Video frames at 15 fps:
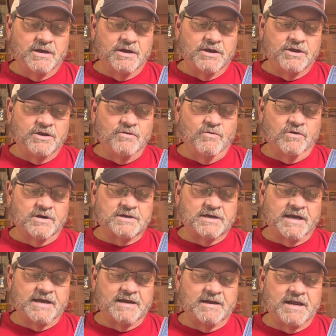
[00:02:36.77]
You want to
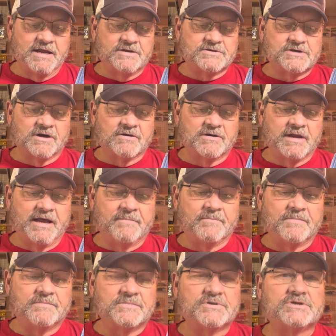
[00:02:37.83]
take and insert
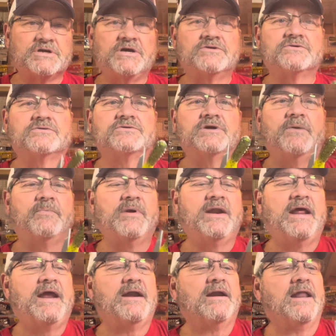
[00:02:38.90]
them scissors up in
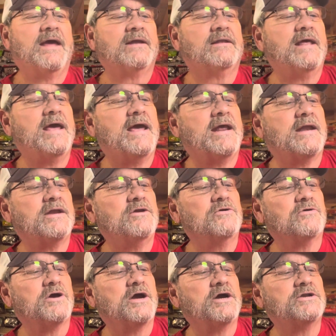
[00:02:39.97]
that like that, and you'll
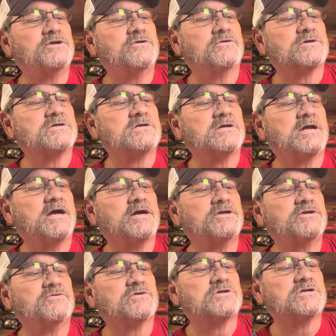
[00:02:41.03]
cut you
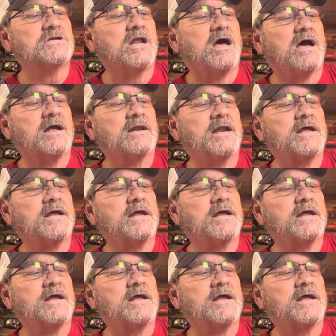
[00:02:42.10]
a slot.